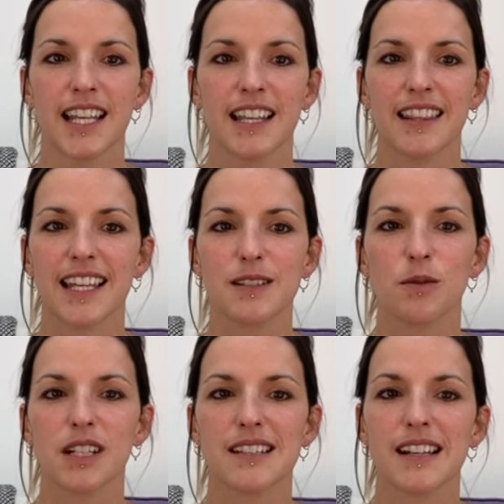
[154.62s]
That's
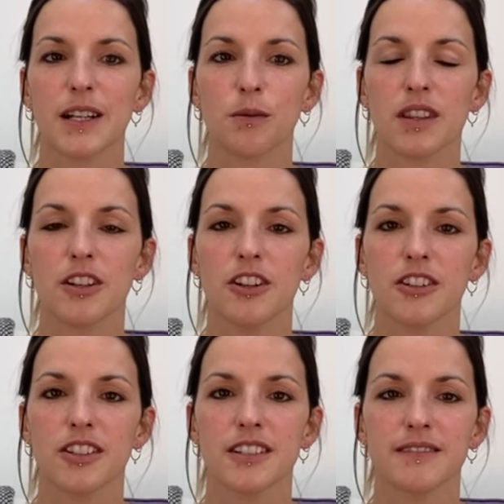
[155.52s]
what it's like with
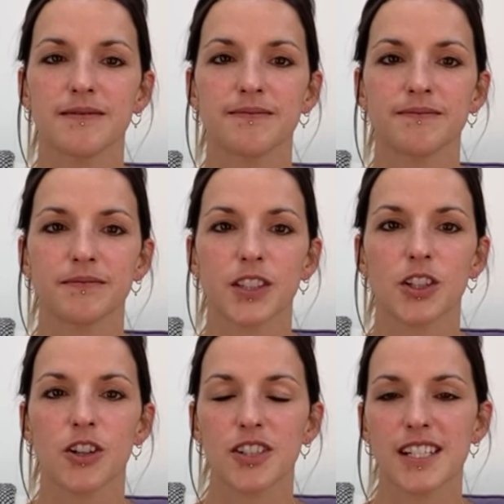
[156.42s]
God.
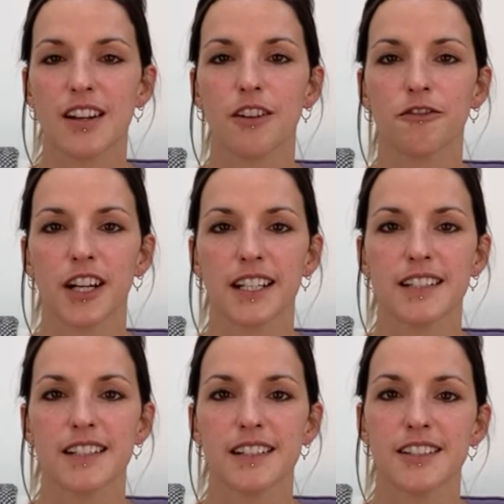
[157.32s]
God is our
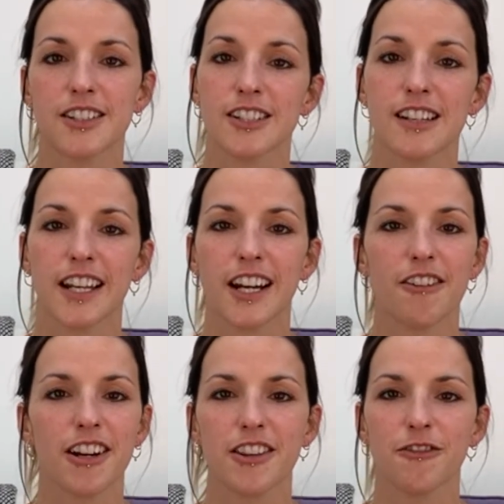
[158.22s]
friend, just like
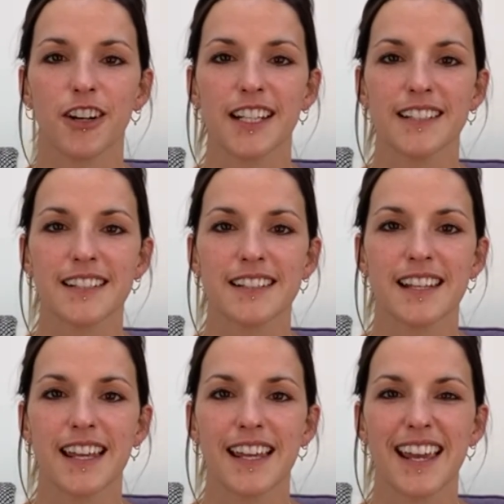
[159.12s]
our other friends.
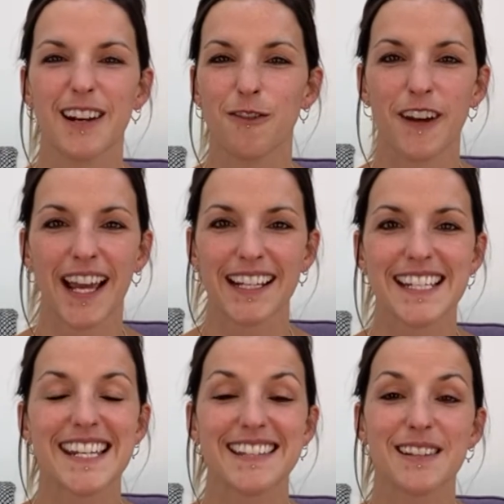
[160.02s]
In fact,
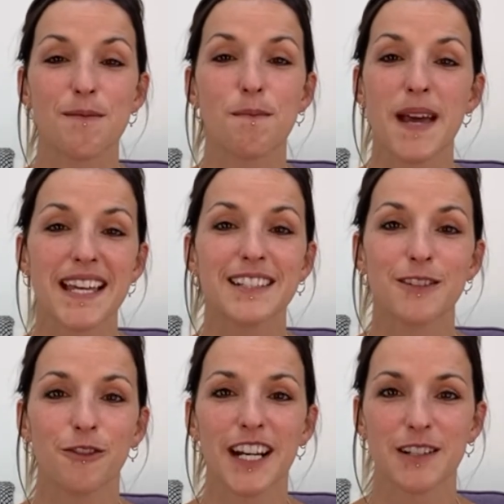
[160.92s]
he's the best
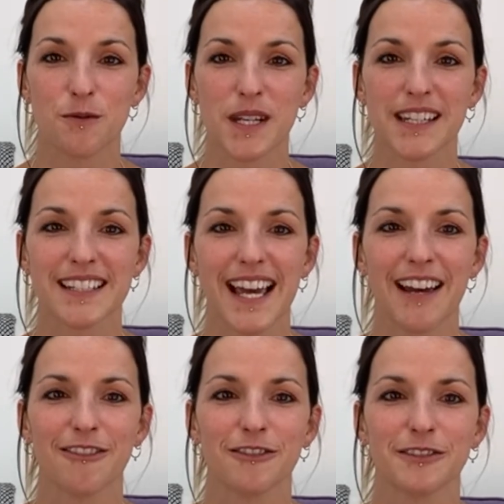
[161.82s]
friend we could have.